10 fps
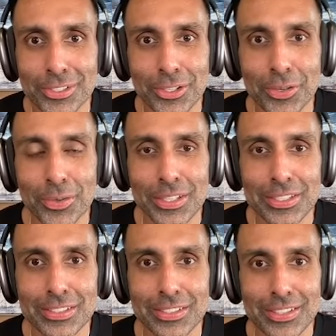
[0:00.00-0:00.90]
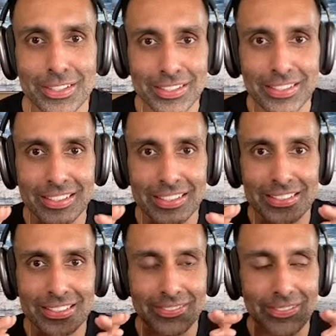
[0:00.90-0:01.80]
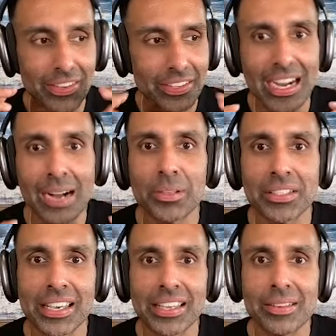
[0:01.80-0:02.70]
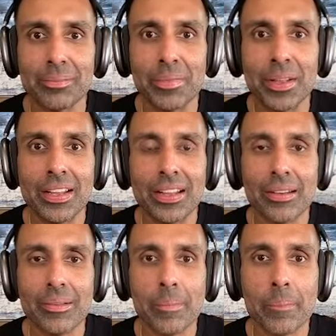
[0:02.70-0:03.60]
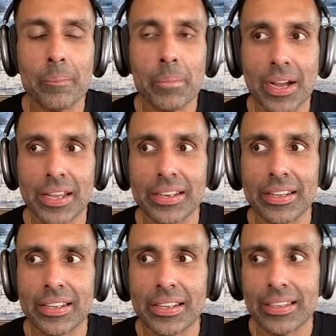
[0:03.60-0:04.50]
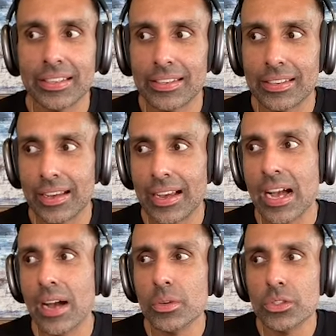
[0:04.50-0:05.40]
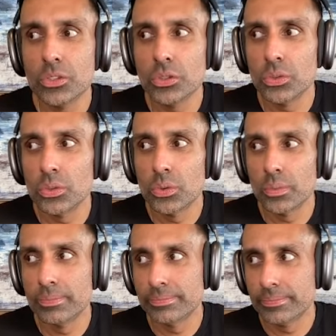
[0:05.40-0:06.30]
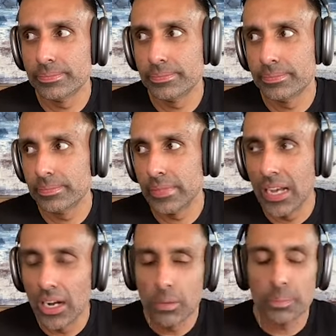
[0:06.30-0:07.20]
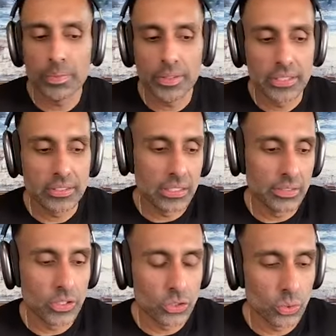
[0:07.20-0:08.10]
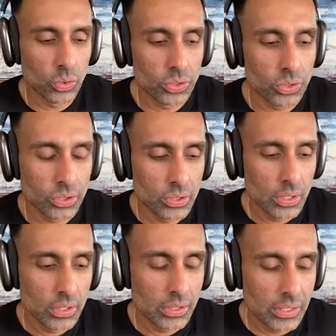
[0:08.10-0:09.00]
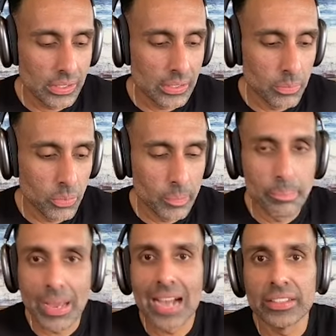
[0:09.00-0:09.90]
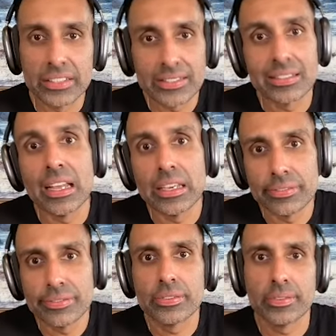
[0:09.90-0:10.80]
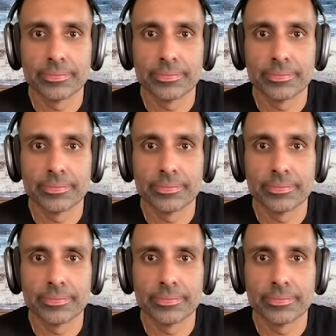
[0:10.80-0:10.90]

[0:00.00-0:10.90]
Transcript: so it's, it, it's very complicated, but how would you help these individuals lead a more balanced life?